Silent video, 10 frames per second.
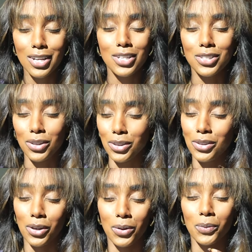So, you
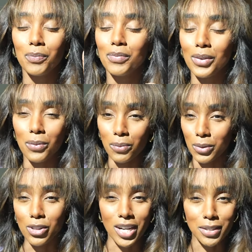know, we
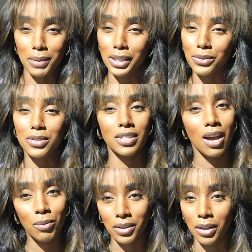try to spend a little
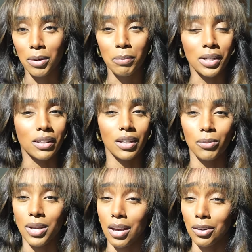time with him, but I think
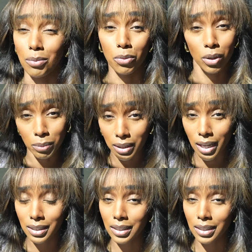we had an appointment that